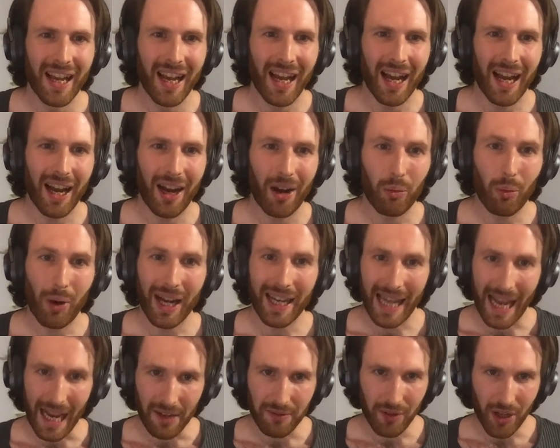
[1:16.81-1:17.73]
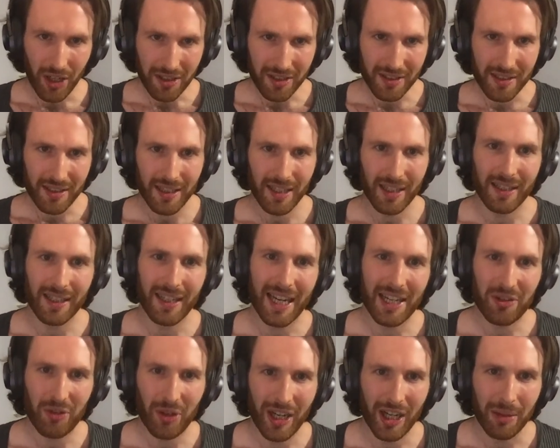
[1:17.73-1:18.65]
Uh, while at Vox,
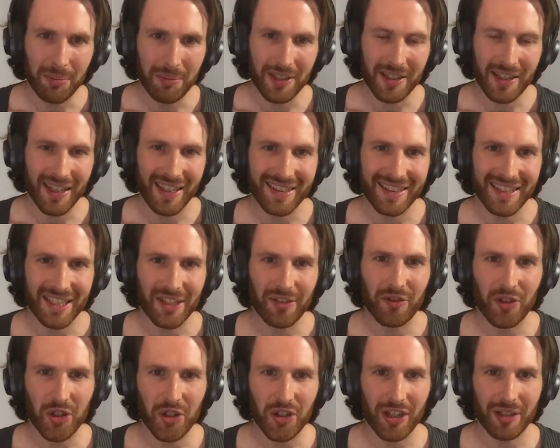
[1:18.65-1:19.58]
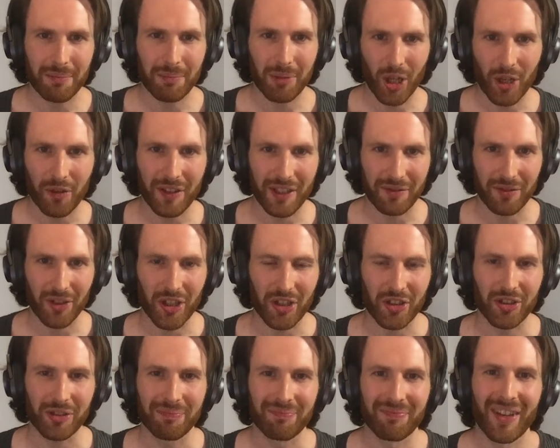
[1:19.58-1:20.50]
Ezra helped start the Future Perfect
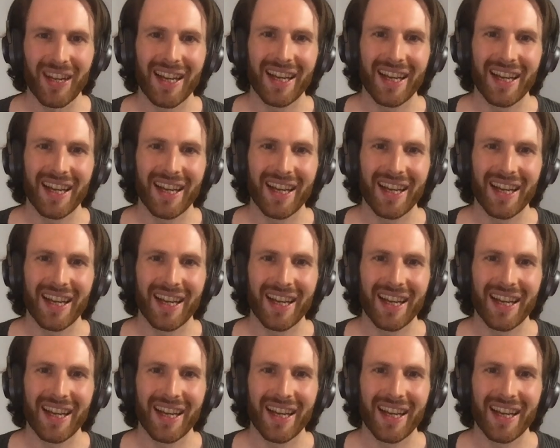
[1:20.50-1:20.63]
vertical,